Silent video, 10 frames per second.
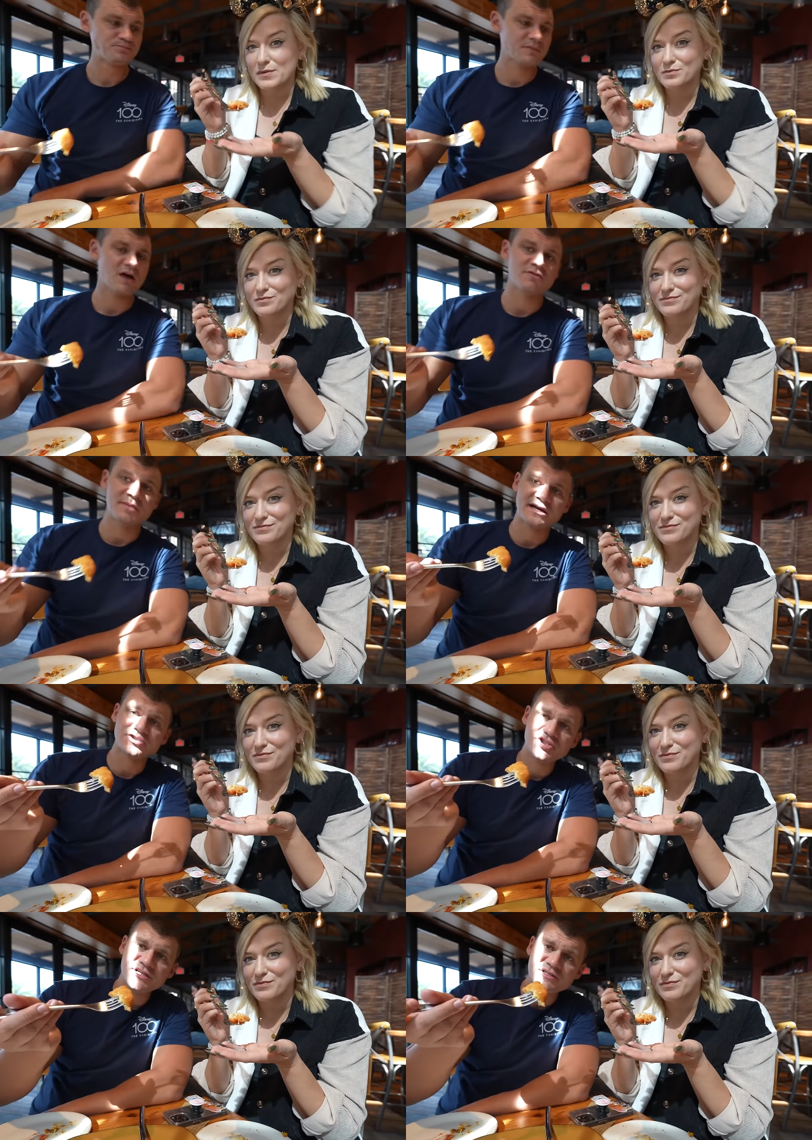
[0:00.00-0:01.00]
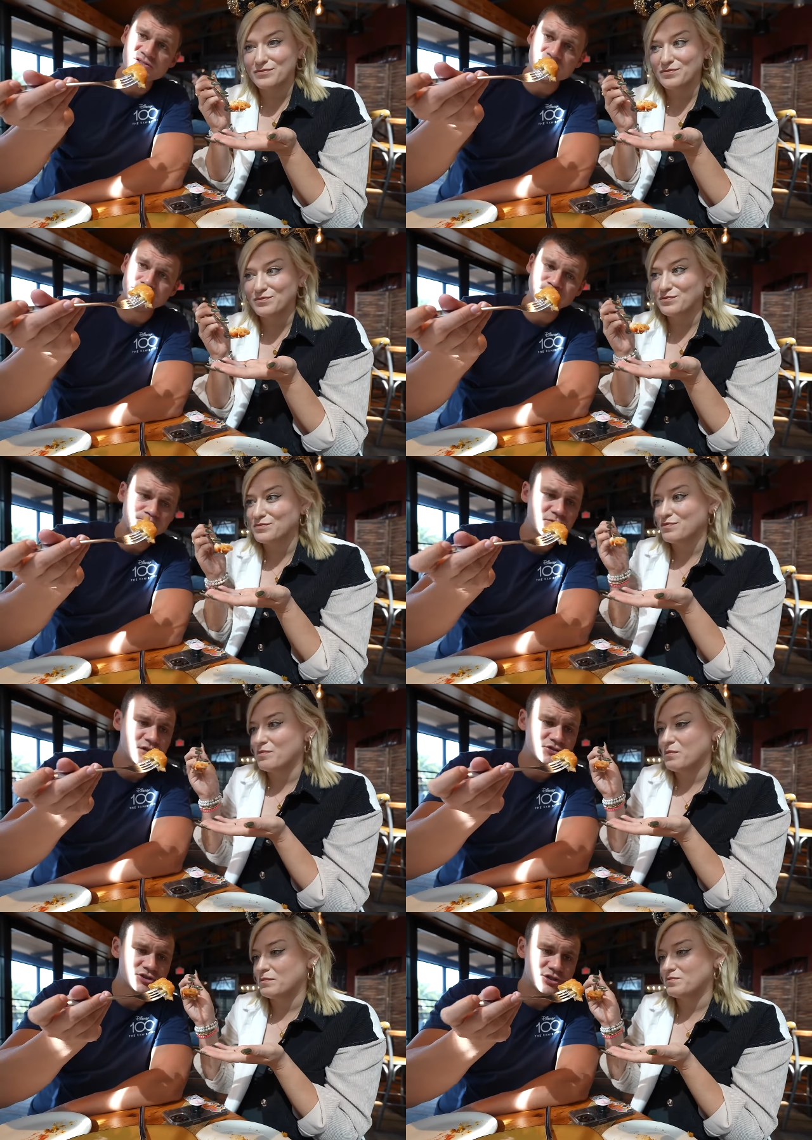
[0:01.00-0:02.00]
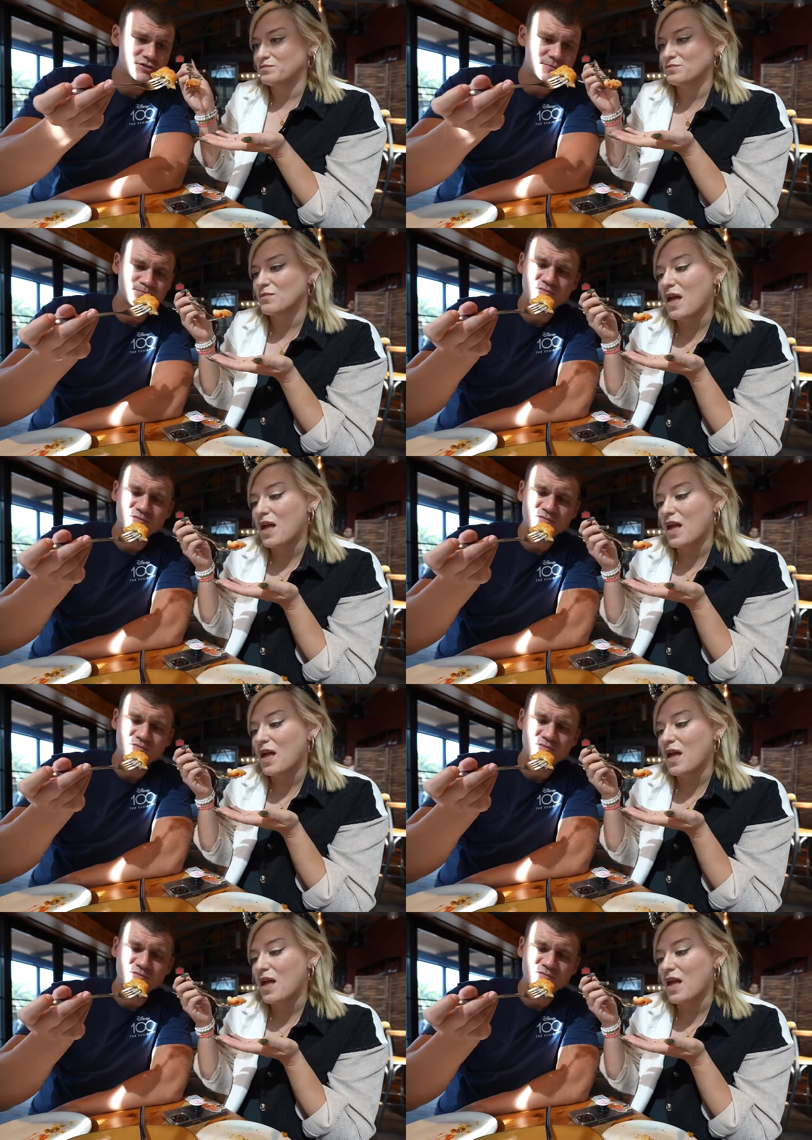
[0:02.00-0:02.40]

Speaker 1: Now for the mac and cheese. Cheers.